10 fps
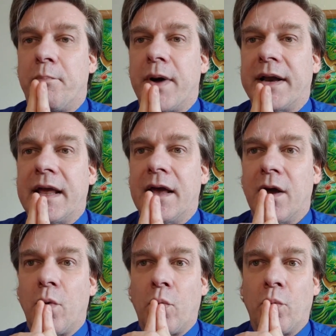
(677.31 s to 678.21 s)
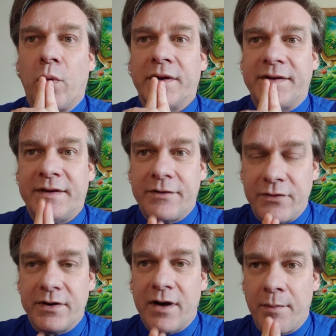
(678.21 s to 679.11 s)
But what's
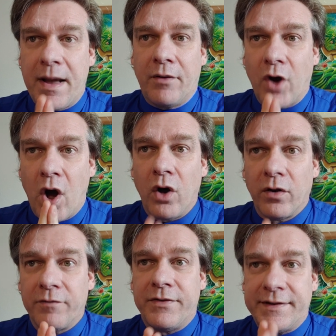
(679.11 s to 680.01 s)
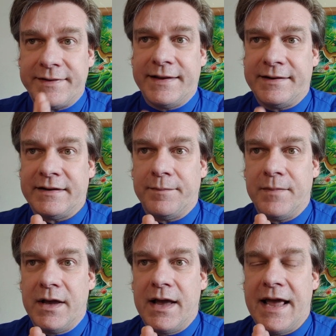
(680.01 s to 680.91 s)
different about all of this system
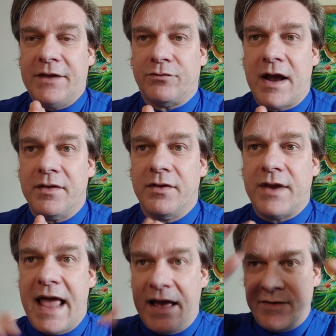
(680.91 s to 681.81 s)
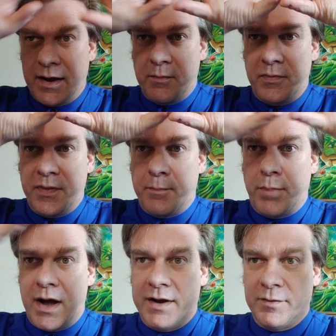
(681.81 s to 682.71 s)
is rather than having the
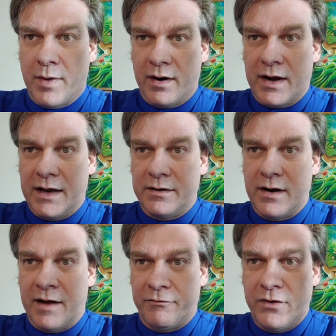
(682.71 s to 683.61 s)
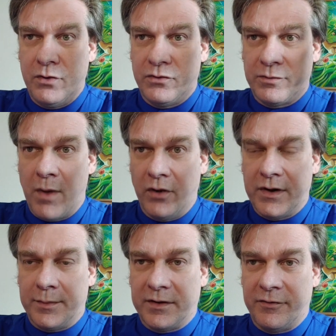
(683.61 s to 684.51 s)
bond market, a few small
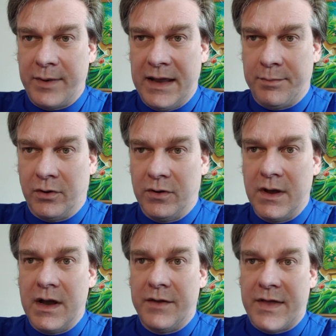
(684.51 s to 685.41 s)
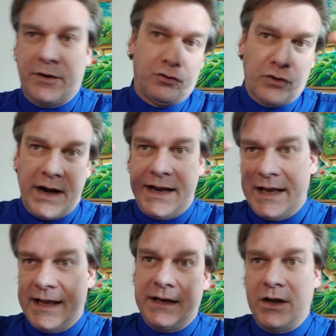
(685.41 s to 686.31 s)
number of people that are
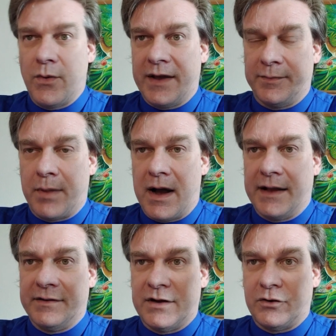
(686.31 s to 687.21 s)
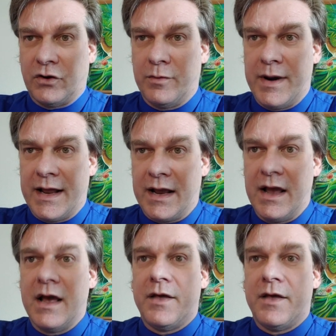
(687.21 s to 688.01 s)
trading in US bonds determining